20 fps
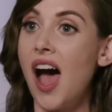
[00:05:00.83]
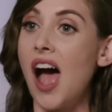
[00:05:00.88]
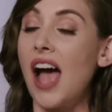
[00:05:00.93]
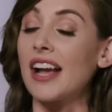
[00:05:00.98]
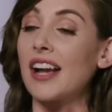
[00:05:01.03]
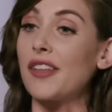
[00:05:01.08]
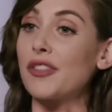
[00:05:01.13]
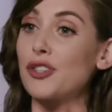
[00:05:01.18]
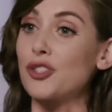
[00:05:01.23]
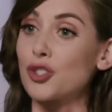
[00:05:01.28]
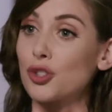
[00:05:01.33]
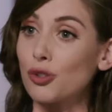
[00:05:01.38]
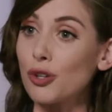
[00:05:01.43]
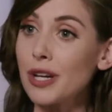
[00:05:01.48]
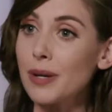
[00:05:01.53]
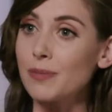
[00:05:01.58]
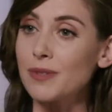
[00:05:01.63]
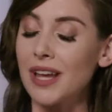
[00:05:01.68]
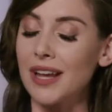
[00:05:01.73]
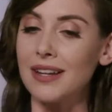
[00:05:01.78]
I got the
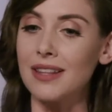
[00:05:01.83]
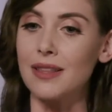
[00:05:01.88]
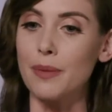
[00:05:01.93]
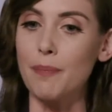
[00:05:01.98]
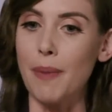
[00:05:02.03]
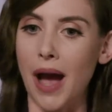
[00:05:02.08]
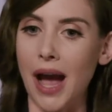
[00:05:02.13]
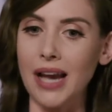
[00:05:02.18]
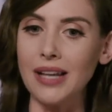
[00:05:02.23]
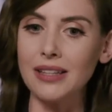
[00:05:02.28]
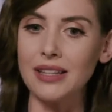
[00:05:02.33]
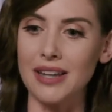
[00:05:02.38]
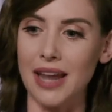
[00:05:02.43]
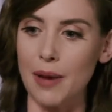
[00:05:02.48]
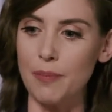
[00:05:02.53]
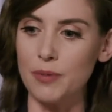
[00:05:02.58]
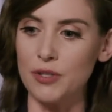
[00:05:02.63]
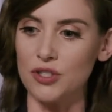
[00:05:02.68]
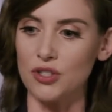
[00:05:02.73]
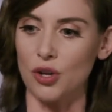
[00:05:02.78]
script, and in the pilot
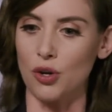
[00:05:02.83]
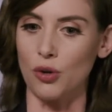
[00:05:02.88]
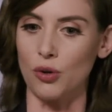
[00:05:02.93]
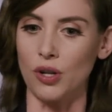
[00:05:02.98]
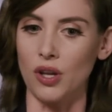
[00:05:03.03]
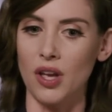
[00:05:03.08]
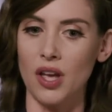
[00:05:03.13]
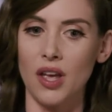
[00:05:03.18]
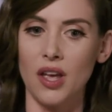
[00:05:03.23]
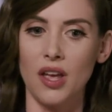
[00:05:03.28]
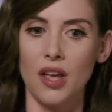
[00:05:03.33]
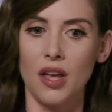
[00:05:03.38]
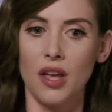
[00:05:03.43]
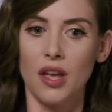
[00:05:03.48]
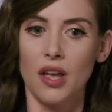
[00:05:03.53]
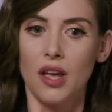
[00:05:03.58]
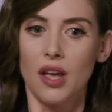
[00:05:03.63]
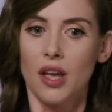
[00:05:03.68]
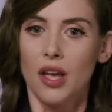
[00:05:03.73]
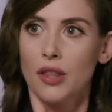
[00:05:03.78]
episode,
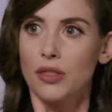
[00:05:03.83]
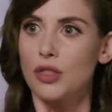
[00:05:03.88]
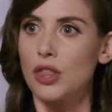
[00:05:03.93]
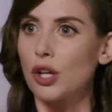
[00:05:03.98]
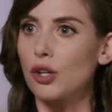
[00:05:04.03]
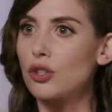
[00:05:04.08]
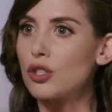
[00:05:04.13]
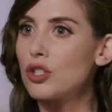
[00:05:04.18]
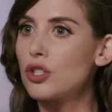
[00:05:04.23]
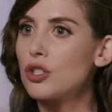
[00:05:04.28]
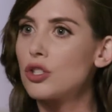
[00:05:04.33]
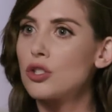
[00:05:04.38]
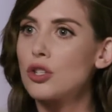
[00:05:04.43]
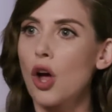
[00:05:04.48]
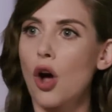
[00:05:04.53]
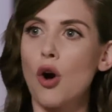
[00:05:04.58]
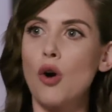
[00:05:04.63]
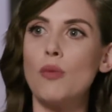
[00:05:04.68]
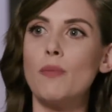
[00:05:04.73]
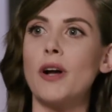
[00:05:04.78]
there's
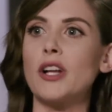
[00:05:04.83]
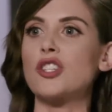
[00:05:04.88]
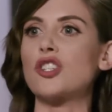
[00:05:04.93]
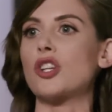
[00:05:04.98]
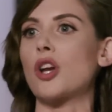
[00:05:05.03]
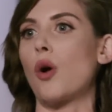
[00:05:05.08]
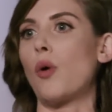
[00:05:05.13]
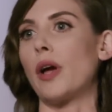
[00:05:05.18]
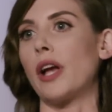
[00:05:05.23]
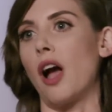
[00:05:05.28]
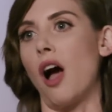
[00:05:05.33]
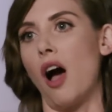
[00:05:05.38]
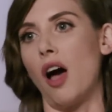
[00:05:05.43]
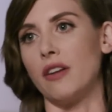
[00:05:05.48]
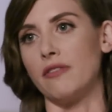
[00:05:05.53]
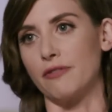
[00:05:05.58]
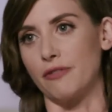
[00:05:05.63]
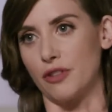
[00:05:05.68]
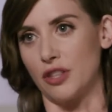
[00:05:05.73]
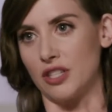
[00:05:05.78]
so much going
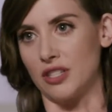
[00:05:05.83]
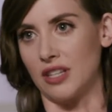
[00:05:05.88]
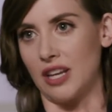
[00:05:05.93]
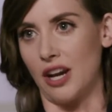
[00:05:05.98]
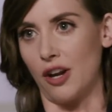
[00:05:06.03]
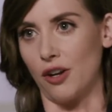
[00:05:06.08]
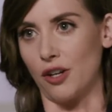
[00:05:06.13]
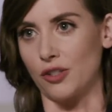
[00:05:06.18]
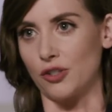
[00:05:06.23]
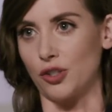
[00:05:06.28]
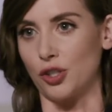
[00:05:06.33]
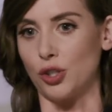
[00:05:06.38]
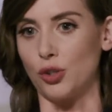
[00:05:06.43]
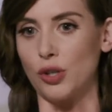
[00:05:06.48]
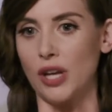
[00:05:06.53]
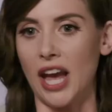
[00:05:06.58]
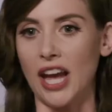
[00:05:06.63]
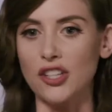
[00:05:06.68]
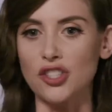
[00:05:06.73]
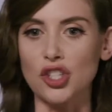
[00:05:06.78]
on for this character. Mm -hmm. You
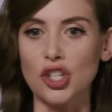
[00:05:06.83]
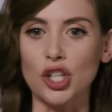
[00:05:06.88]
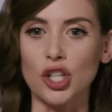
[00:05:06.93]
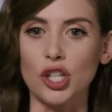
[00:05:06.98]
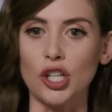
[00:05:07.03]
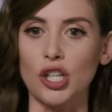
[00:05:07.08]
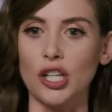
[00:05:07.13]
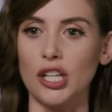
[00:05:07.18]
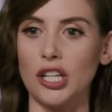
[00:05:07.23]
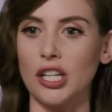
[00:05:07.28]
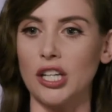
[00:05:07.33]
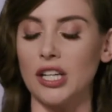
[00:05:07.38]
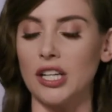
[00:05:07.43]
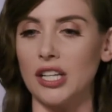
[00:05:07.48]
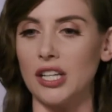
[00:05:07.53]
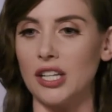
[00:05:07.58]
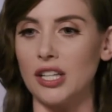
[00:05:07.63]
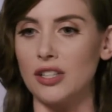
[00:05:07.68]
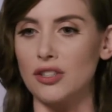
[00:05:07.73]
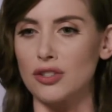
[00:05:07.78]
mm-hmm. catch her eh,
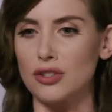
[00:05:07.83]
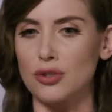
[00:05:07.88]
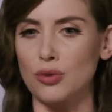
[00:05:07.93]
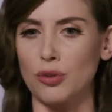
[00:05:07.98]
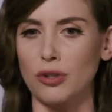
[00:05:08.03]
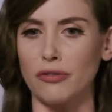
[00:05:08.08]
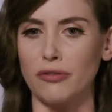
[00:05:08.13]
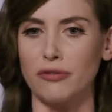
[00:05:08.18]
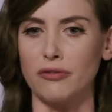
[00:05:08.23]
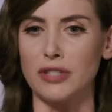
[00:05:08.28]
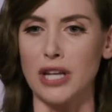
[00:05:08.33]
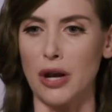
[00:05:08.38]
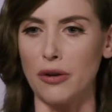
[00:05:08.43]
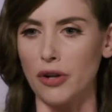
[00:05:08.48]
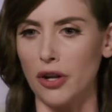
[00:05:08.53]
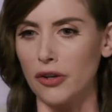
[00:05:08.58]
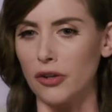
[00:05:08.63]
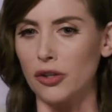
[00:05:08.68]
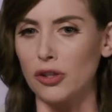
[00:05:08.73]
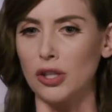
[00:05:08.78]
eh, sort of
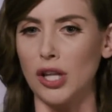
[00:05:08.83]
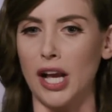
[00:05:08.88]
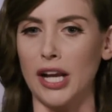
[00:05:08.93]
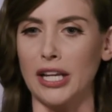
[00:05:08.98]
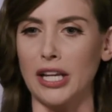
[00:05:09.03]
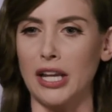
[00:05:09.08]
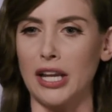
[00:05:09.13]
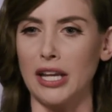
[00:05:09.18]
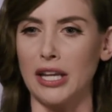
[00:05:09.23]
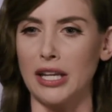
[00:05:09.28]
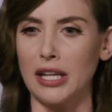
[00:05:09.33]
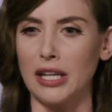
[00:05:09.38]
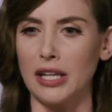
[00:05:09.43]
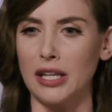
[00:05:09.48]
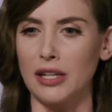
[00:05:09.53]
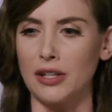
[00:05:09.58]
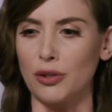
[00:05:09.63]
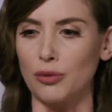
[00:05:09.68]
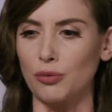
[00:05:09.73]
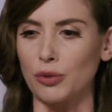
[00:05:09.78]
down on her luck
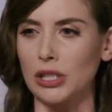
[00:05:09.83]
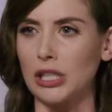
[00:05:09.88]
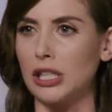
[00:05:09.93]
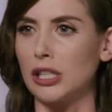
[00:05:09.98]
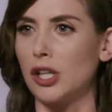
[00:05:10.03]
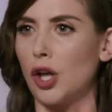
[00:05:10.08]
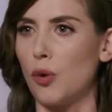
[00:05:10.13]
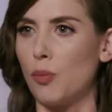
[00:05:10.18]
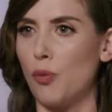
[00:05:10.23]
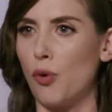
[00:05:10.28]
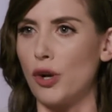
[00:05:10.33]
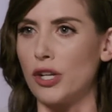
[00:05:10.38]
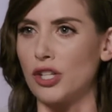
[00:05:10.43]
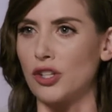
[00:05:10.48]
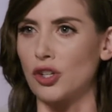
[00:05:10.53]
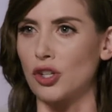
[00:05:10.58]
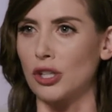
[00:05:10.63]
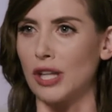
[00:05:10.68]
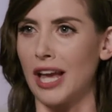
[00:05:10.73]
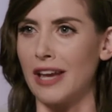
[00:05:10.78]
in a really low point
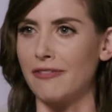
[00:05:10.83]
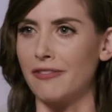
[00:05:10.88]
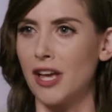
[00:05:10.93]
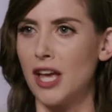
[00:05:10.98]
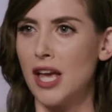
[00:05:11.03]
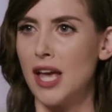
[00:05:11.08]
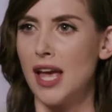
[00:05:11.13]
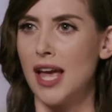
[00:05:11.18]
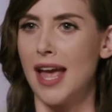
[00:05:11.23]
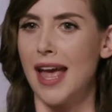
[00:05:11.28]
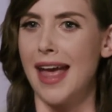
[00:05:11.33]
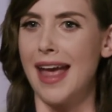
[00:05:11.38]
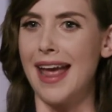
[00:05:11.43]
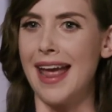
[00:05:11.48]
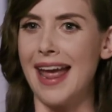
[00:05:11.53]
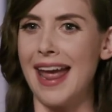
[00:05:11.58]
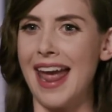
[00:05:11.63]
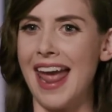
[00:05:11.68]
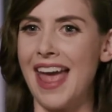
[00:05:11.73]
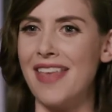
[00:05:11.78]
in her life
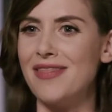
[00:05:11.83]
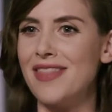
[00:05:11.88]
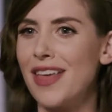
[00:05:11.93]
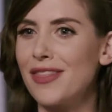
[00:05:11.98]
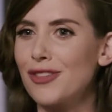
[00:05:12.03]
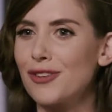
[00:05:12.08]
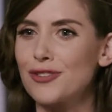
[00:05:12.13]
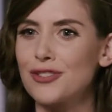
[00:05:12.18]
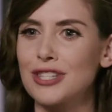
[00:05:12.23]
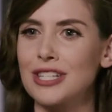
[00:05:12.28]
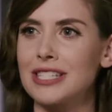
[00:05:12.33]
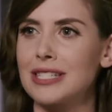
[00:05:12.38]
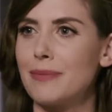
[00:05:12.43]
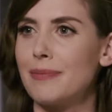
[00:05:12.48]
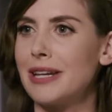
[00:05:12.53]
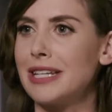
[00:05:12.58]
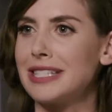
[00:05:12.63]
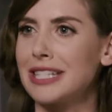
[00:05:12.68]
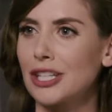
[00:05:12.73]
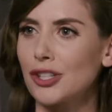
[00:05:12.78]
and then there's this
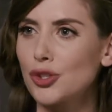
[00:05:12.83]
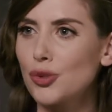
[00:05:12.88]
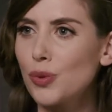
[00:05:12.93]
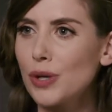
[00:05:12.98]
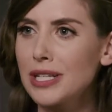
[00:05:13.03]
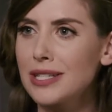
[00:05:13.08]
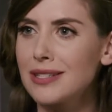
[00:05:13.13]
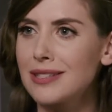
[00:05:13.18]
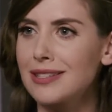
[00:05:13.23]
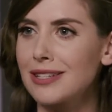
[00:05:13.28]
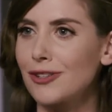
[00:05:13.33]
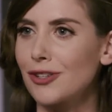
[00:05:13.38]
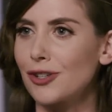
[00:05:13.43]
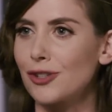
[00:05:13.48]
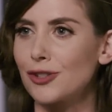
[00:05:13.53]
amazing twist and